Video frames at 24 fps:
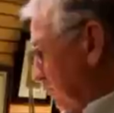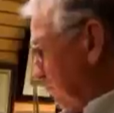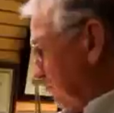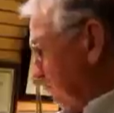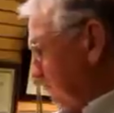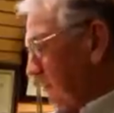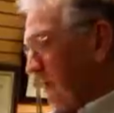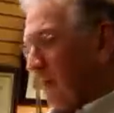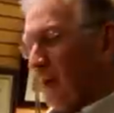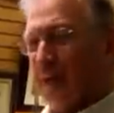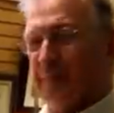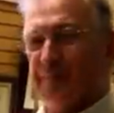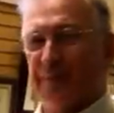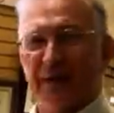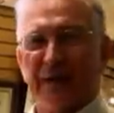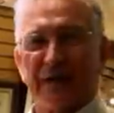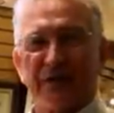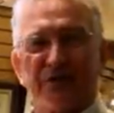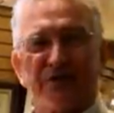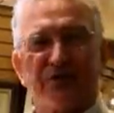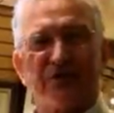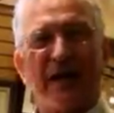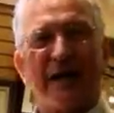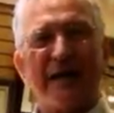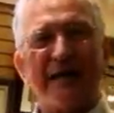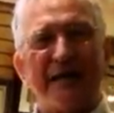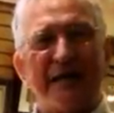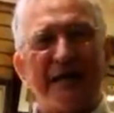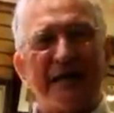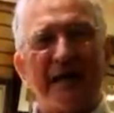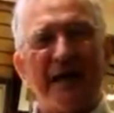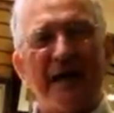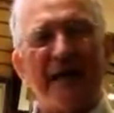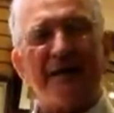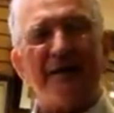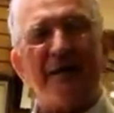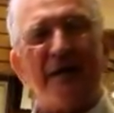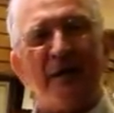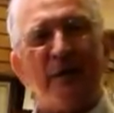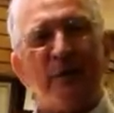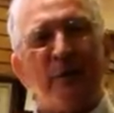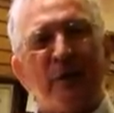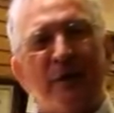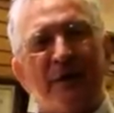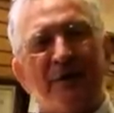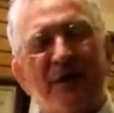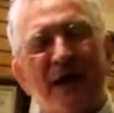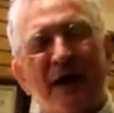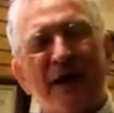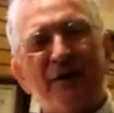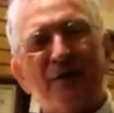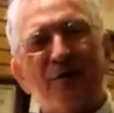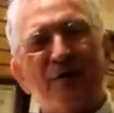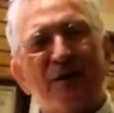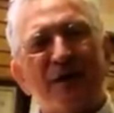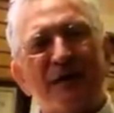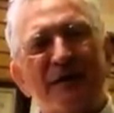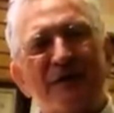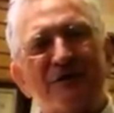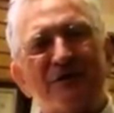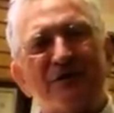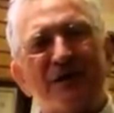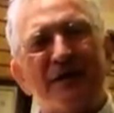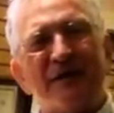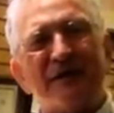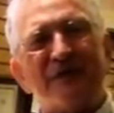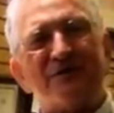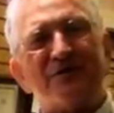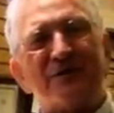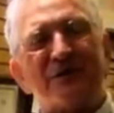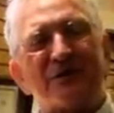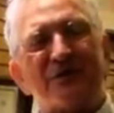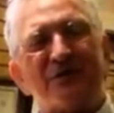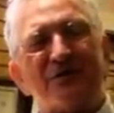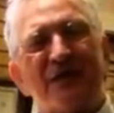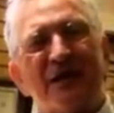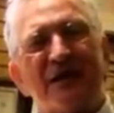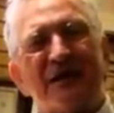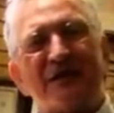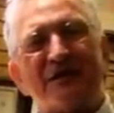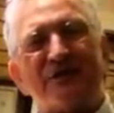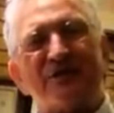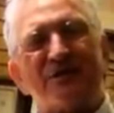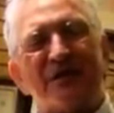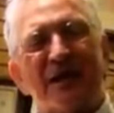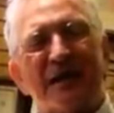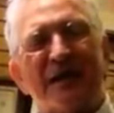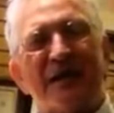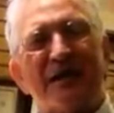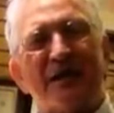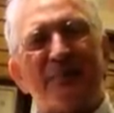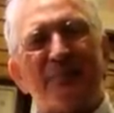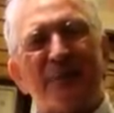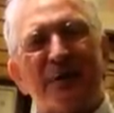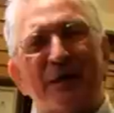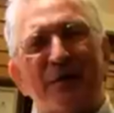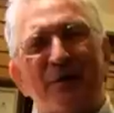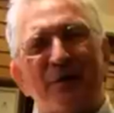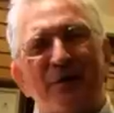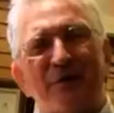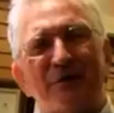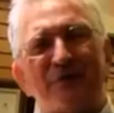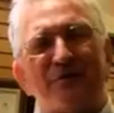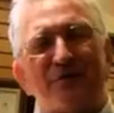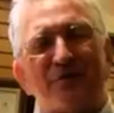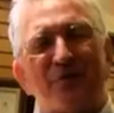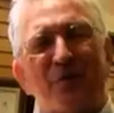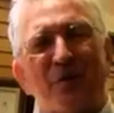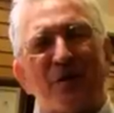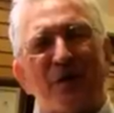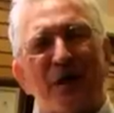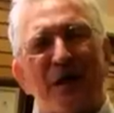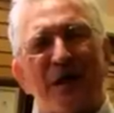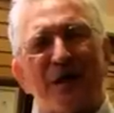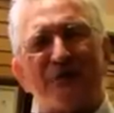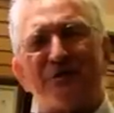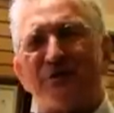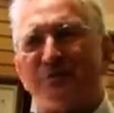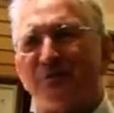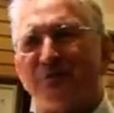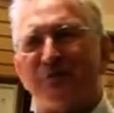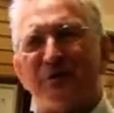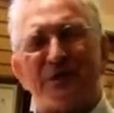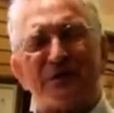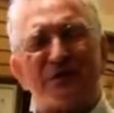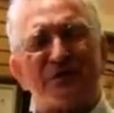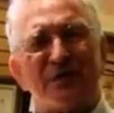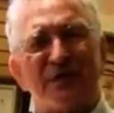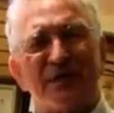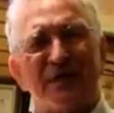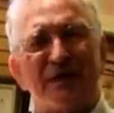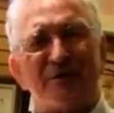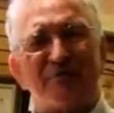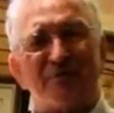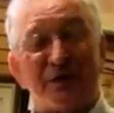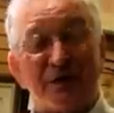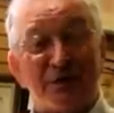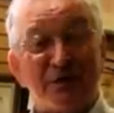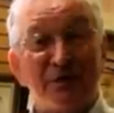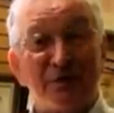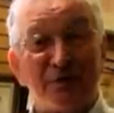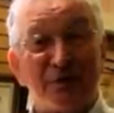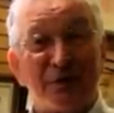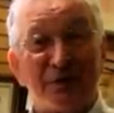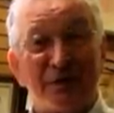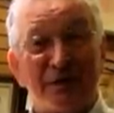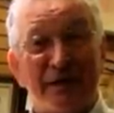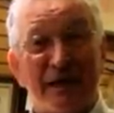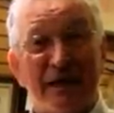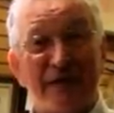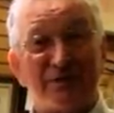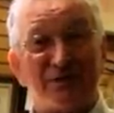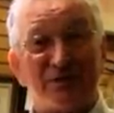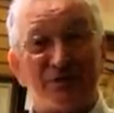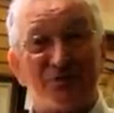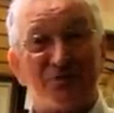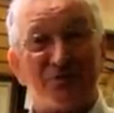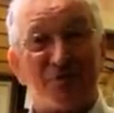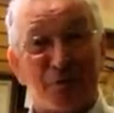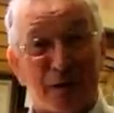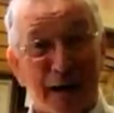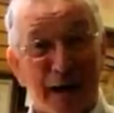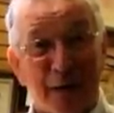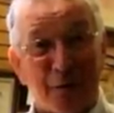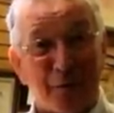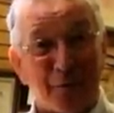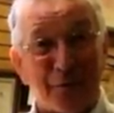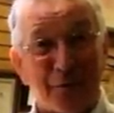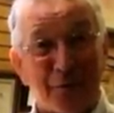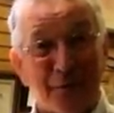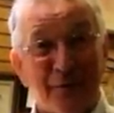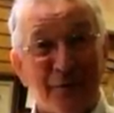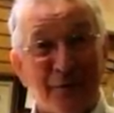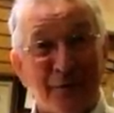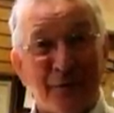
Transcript: really be exciting and not only is it exciting because there are lots of fish left and you can catch trout